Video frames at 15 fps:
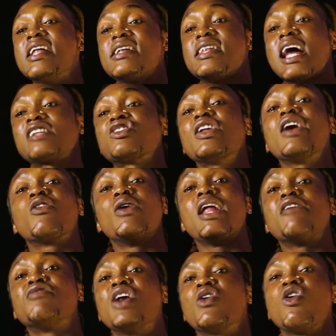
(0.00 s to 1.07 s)
That's when they will
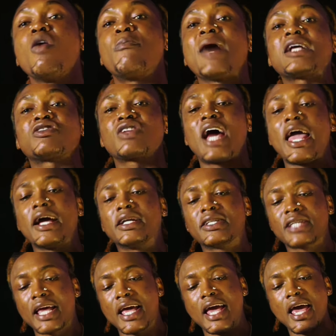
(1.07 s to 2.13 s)
have to go past that. You
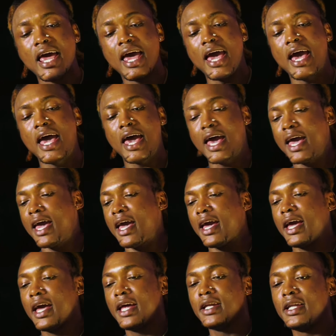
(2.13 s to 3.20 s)
say,
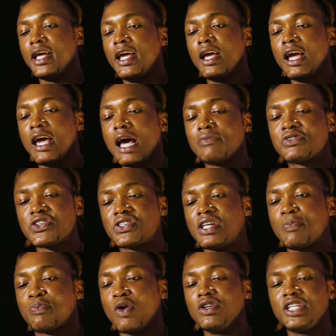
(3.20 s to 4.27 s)
the
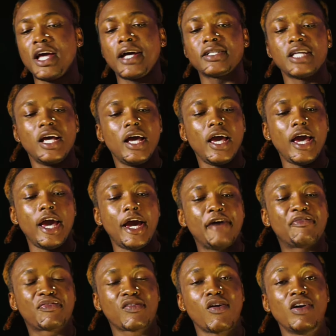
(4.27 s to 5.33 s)
MCC project,
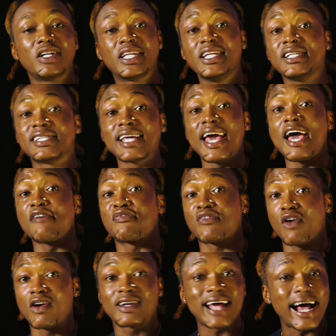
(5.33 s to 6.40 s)
fraud this,
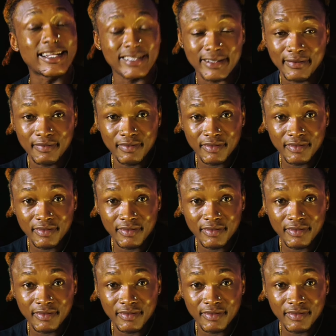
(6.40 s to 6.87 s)
fraud that.